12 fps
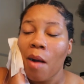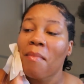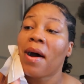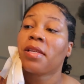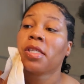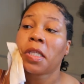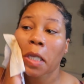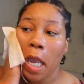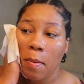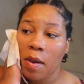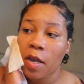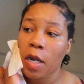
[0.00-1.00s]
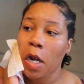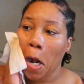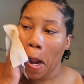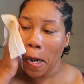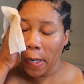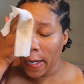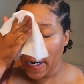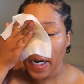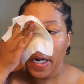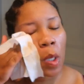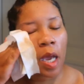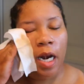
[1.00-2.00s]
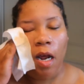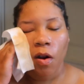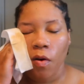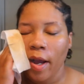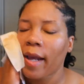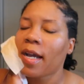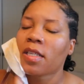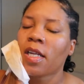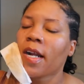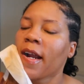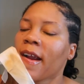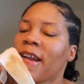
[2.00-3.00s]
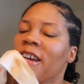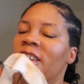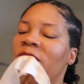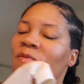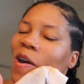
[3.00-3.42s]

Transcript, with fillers: my sister came up here earlier, and I was gonna ask her cause she